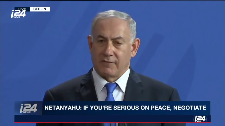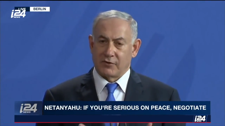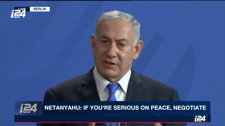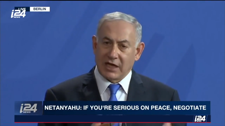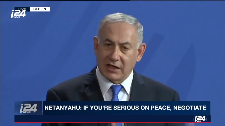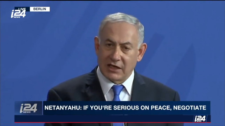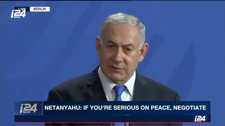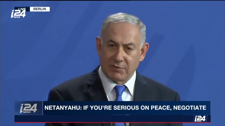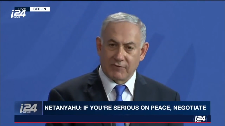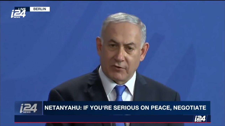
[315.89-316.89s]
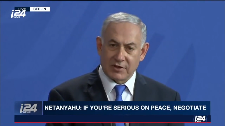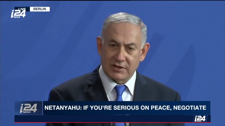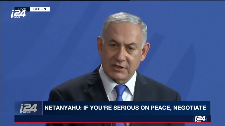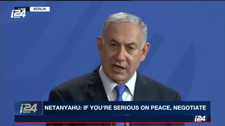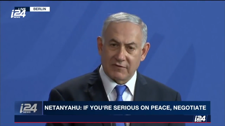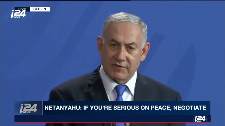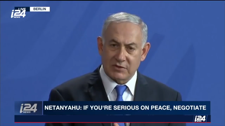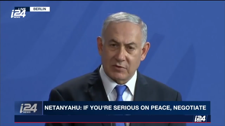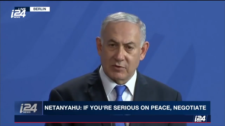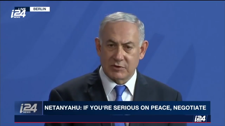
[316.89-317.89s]
For decades before the State of
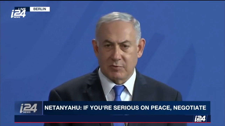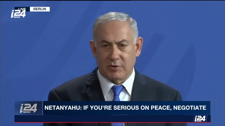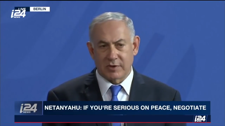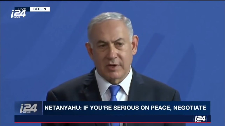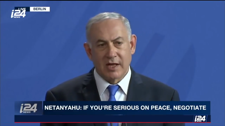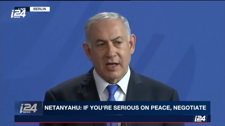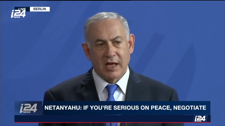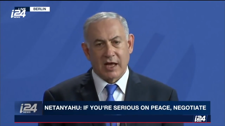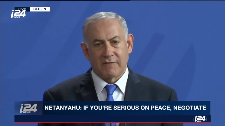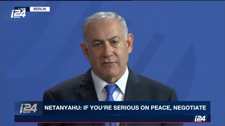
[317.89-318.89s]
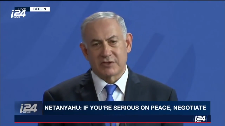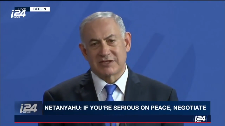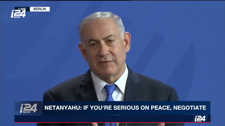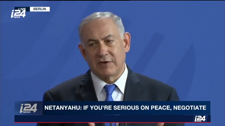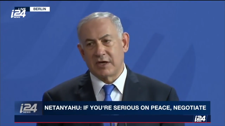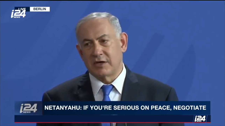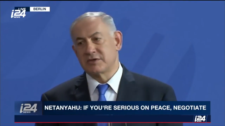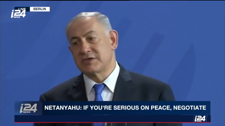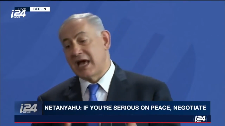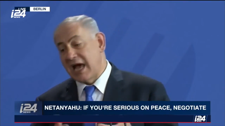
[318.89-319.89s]
Israel was born, and for 7
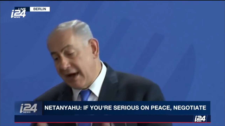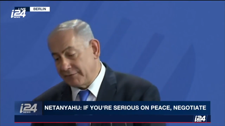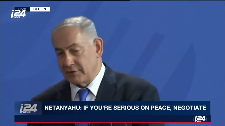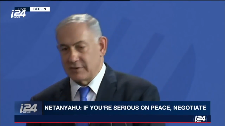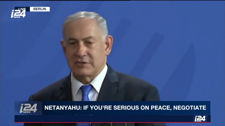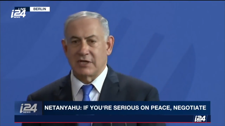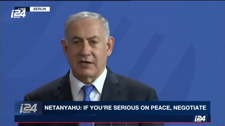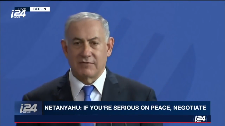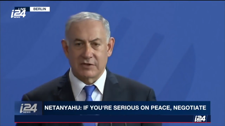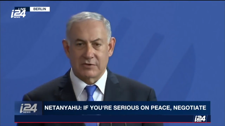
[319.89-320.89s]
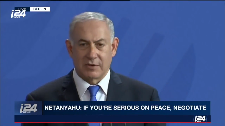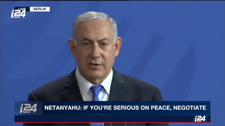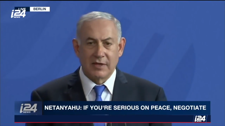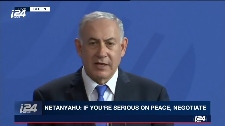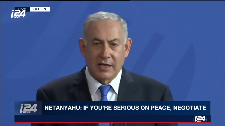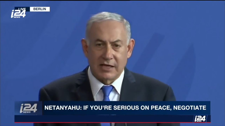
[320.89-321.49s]
years after the State of Israel